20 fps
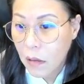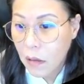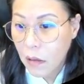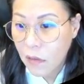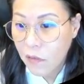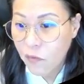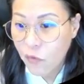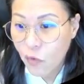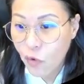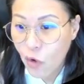
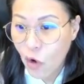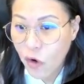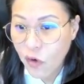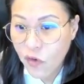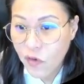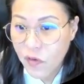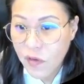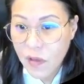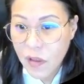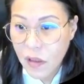If you're not
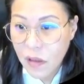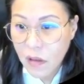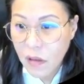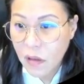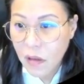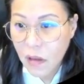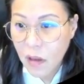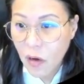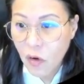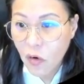interested,
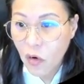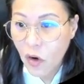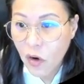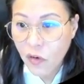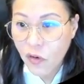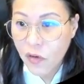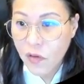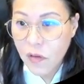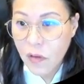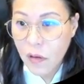not mm.
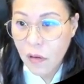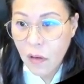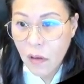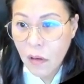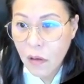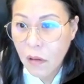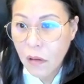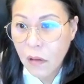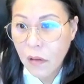interested, oh.